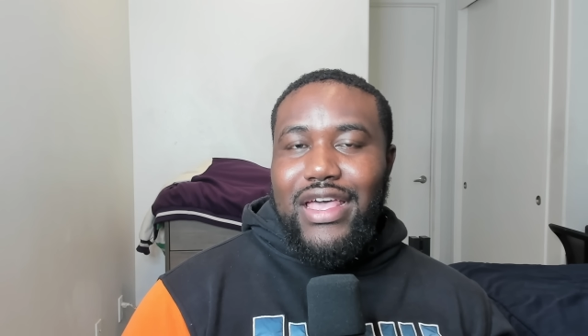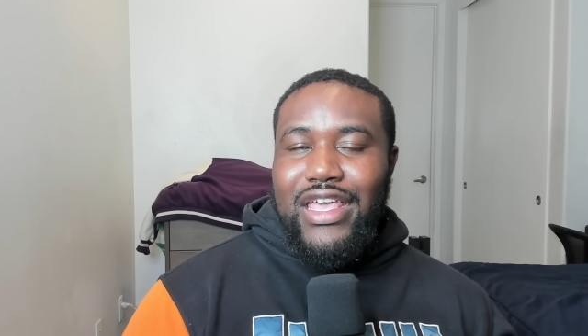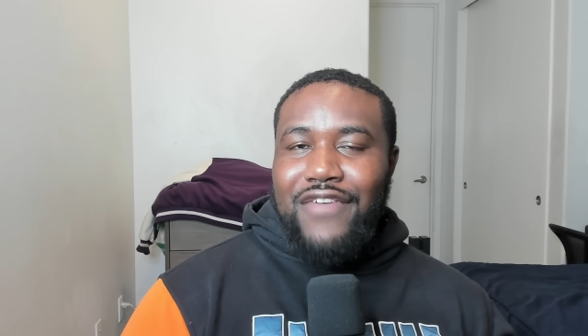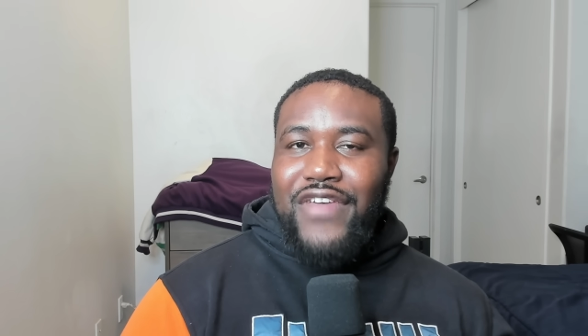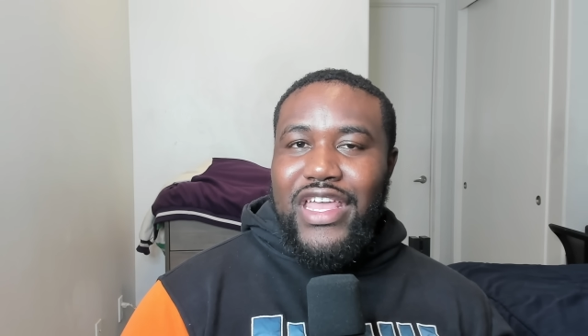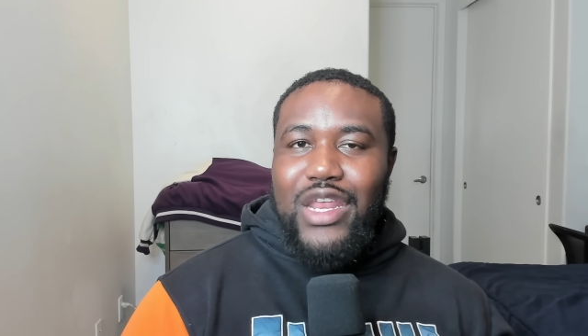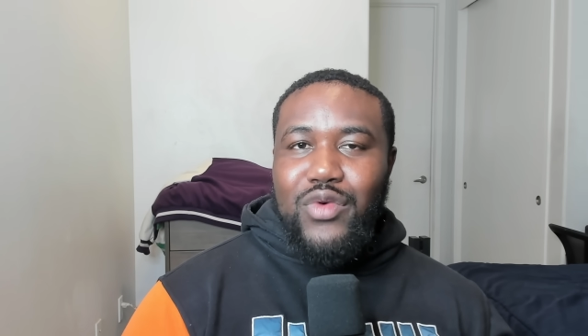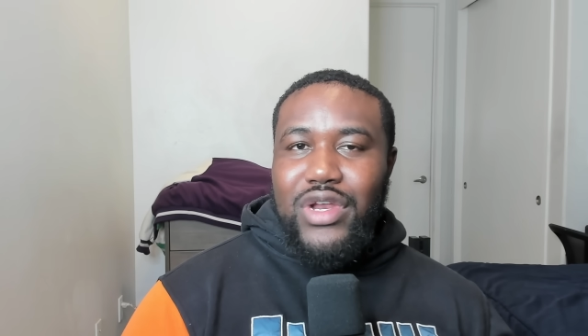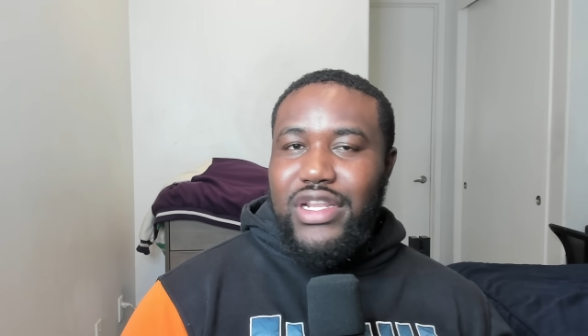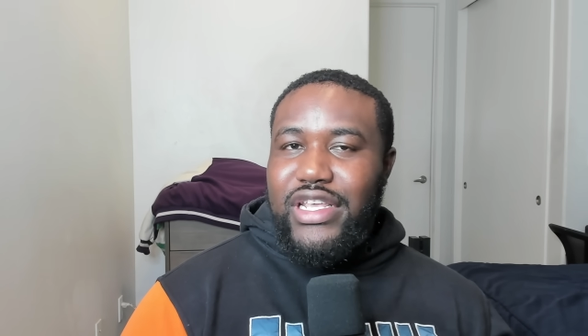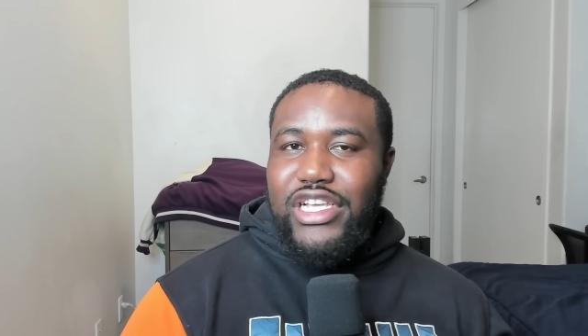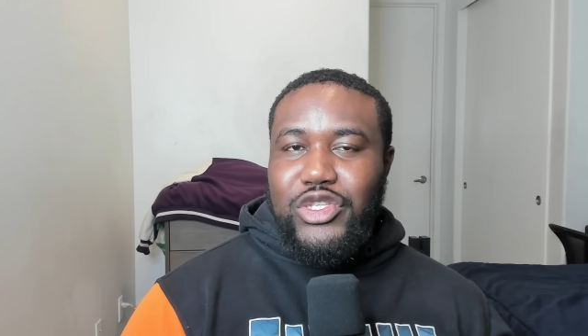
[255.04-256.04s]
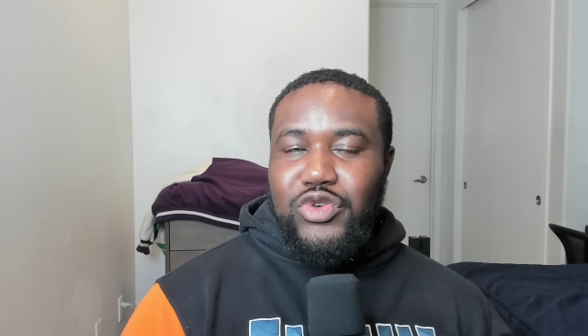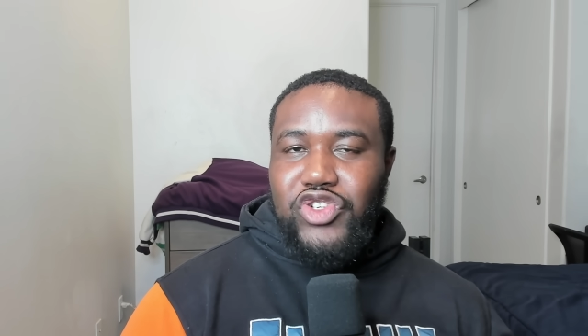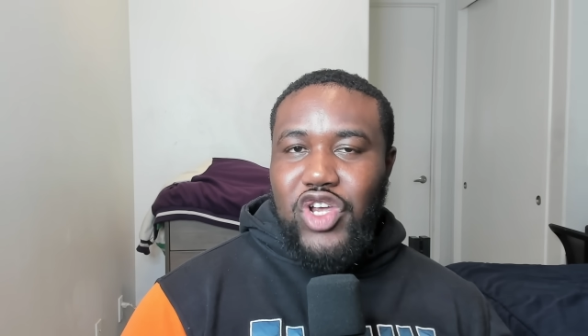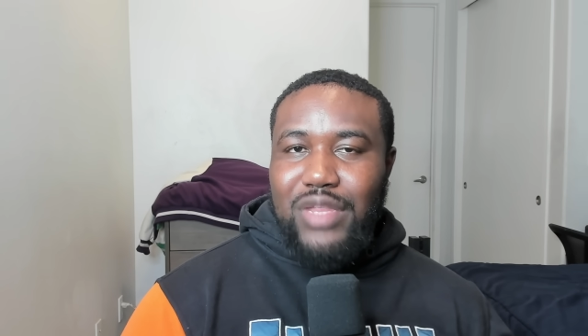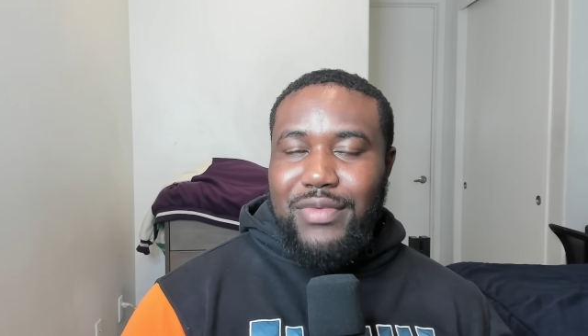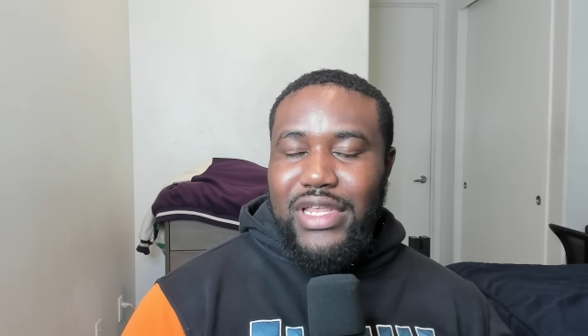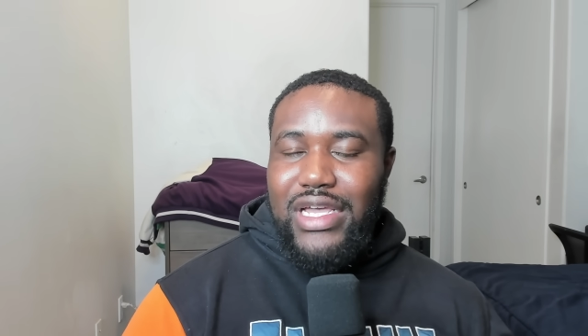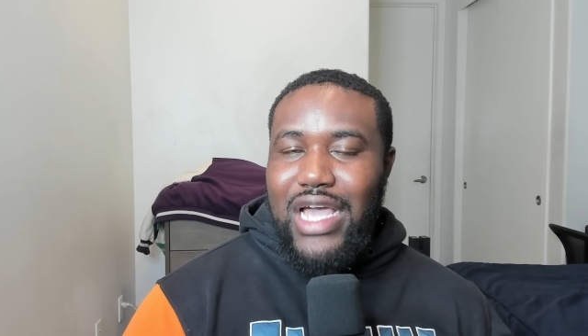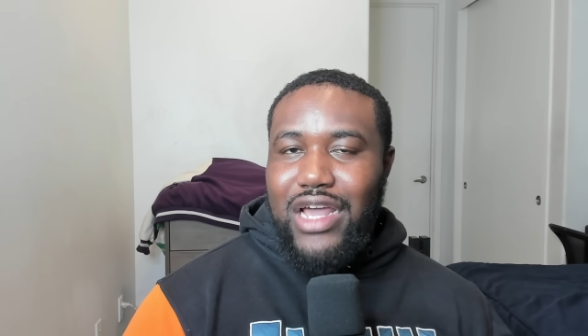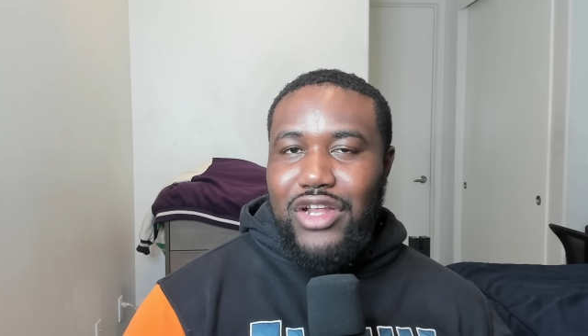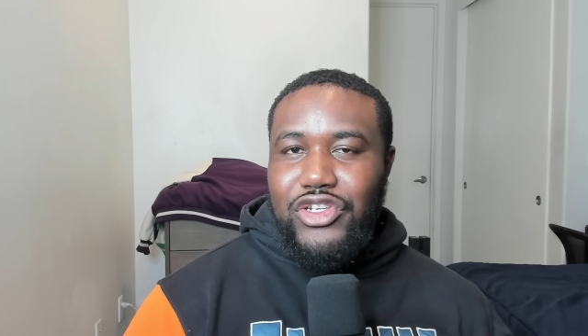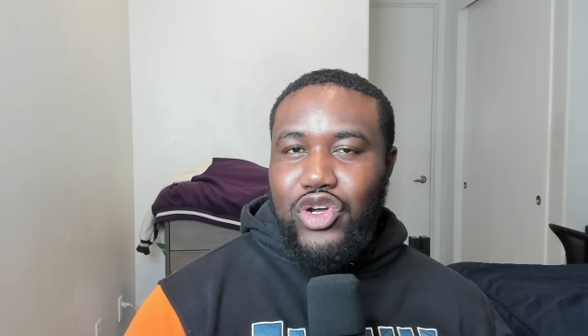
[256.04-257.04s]
If any one of these two, Charlemagne the
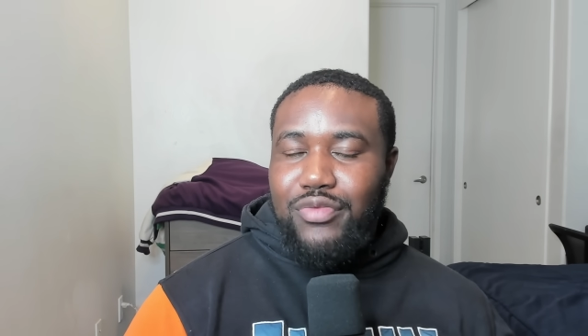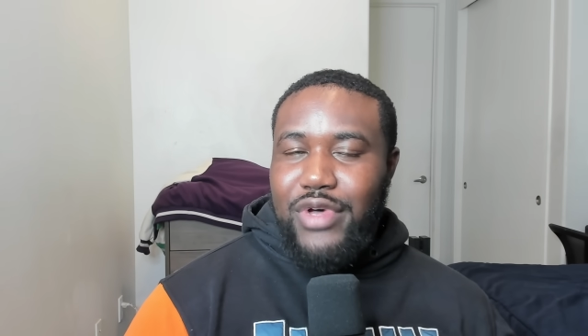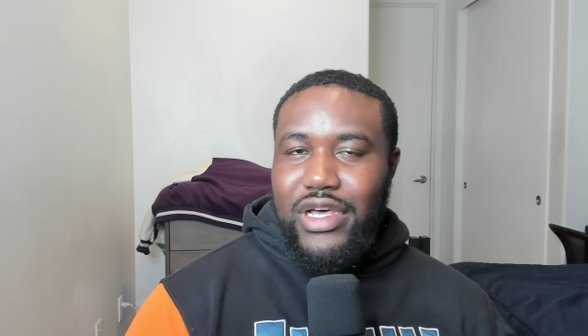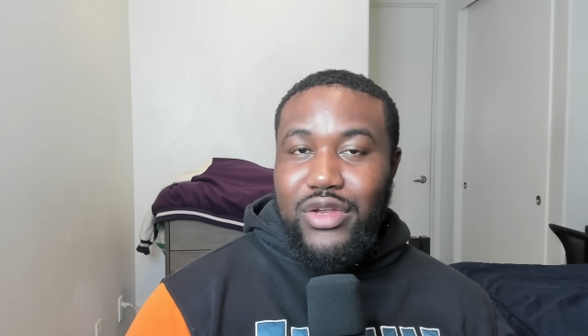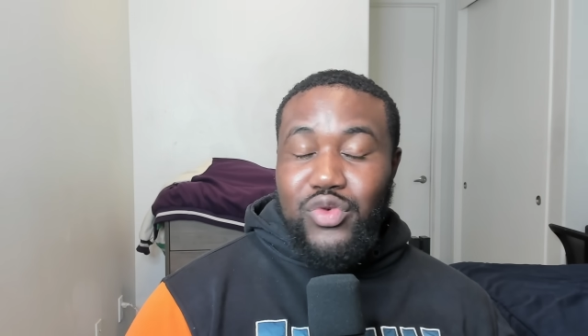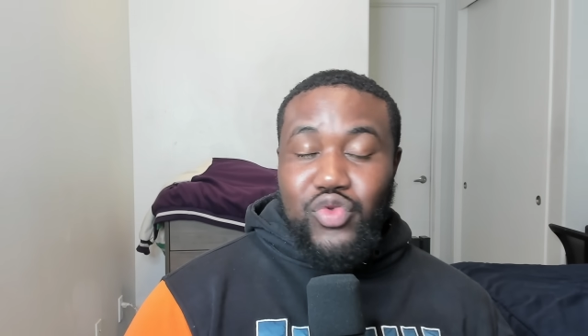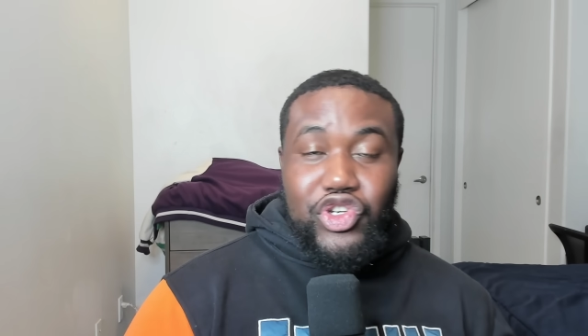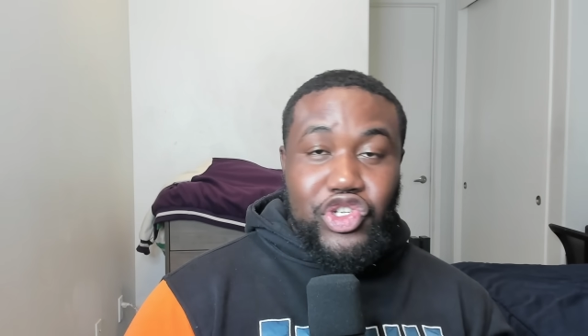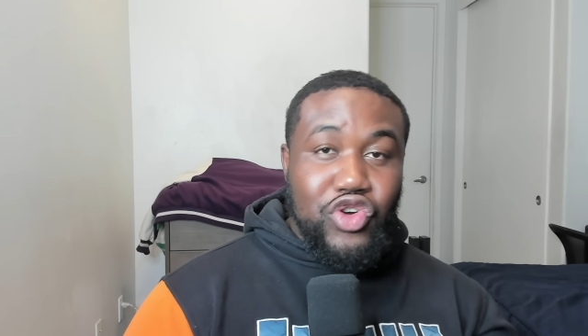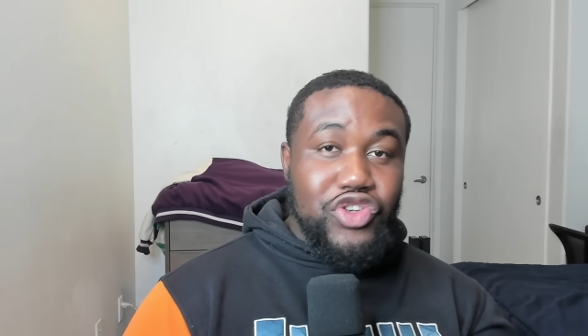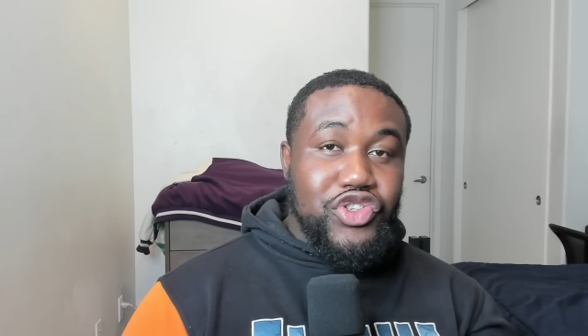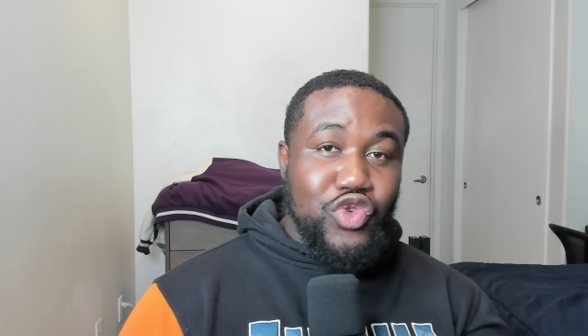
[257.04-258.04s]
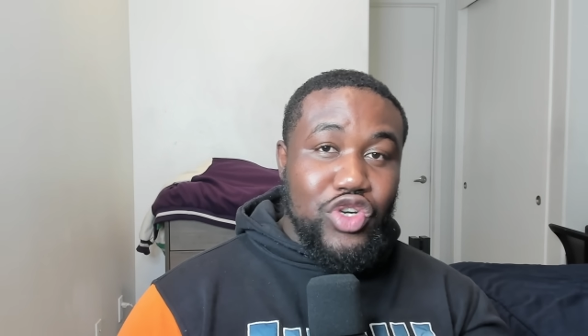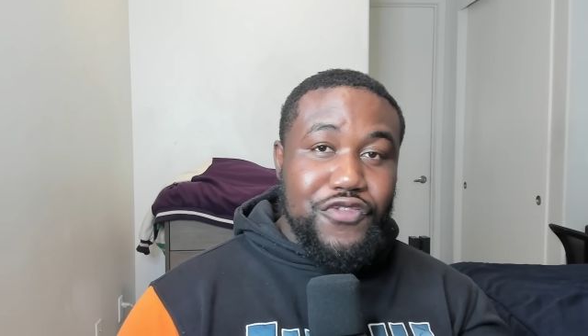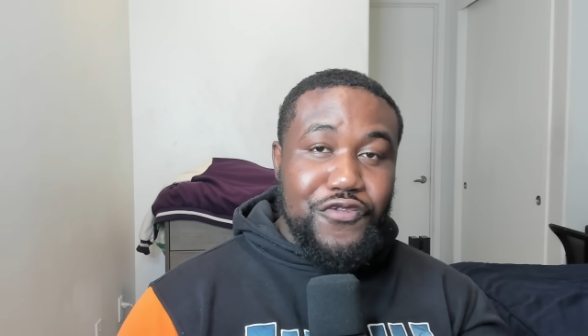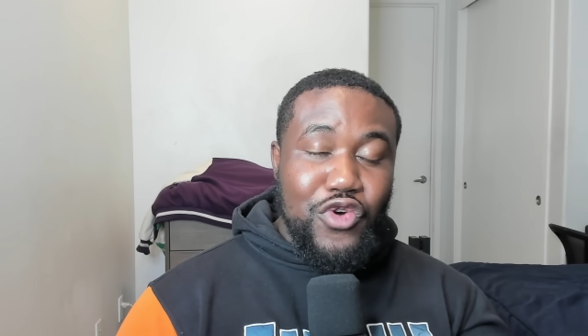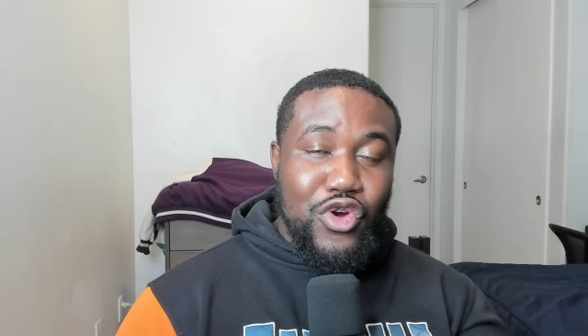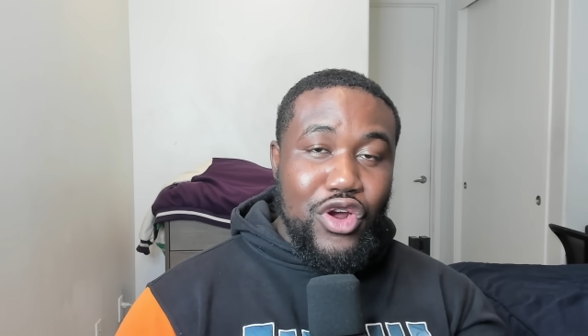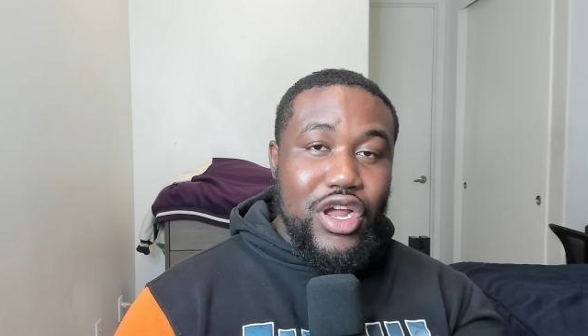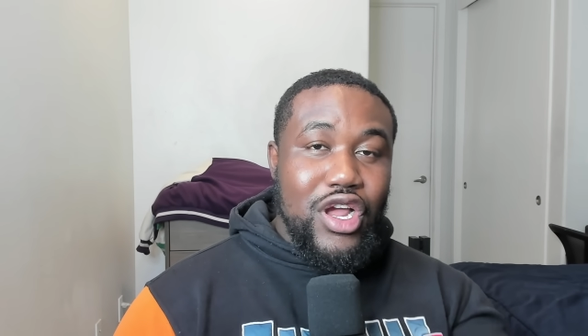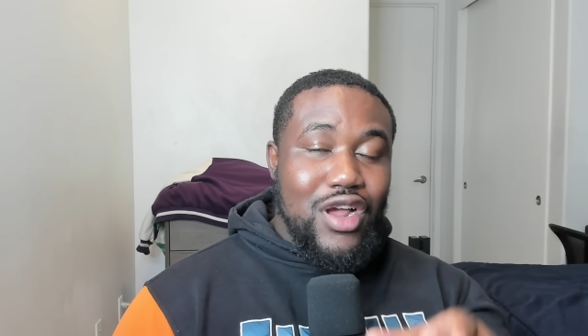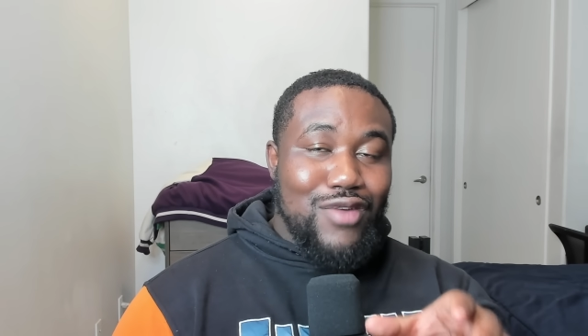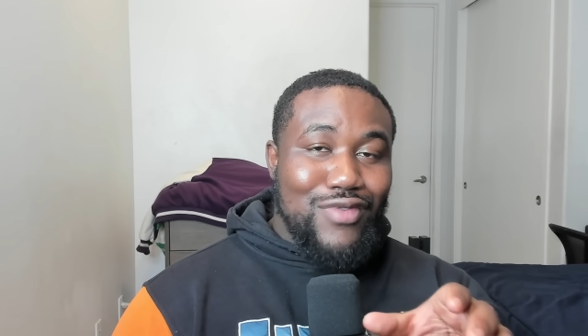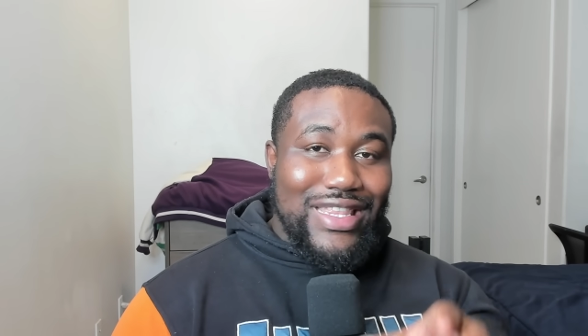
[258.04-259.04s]
God or Joe Budden, was your source for
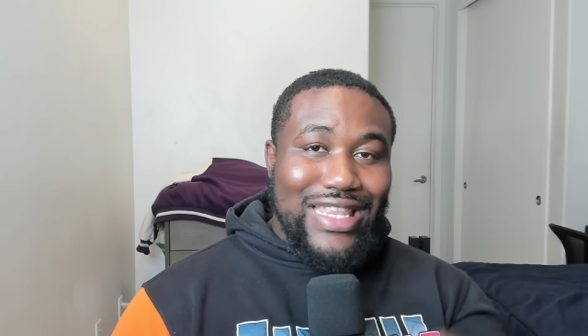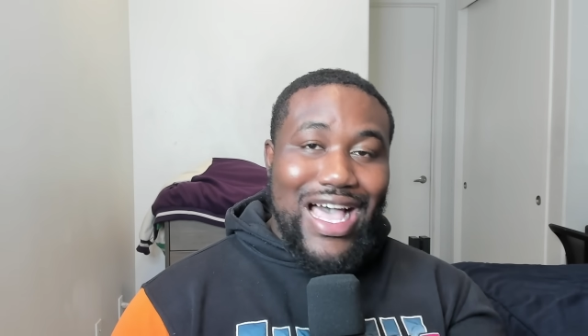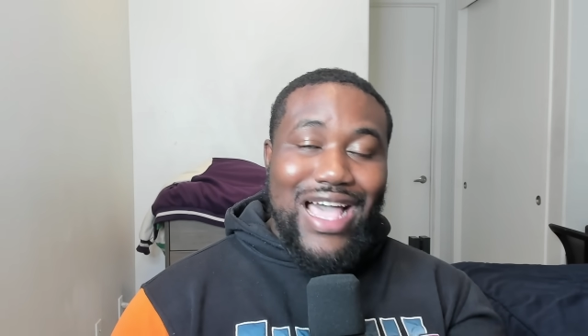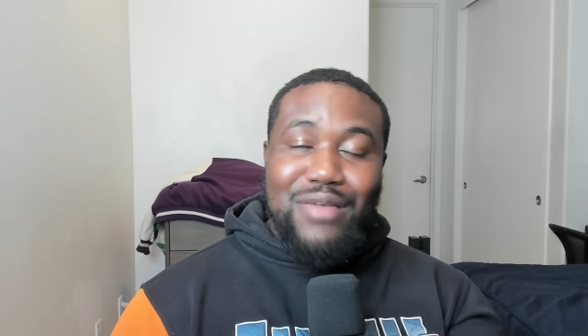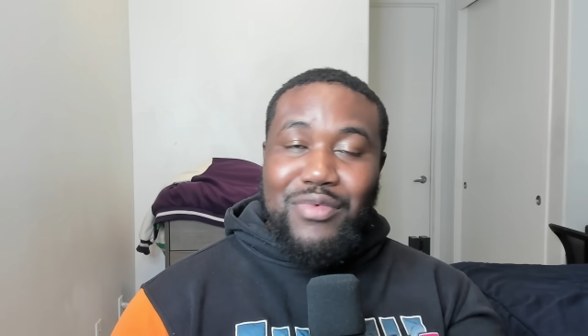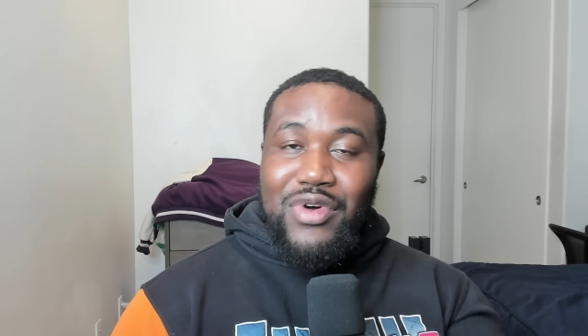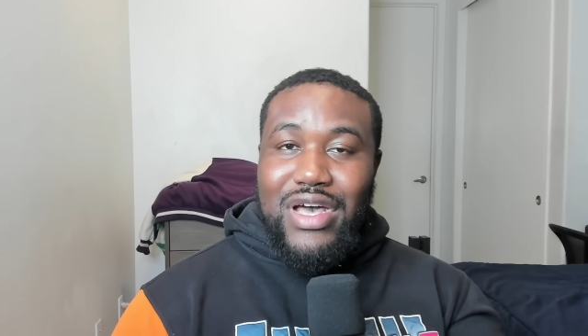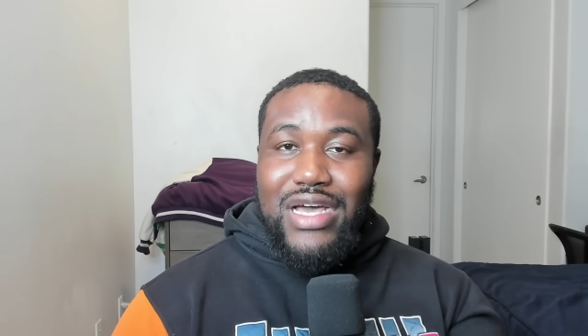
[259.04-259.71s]
reliable,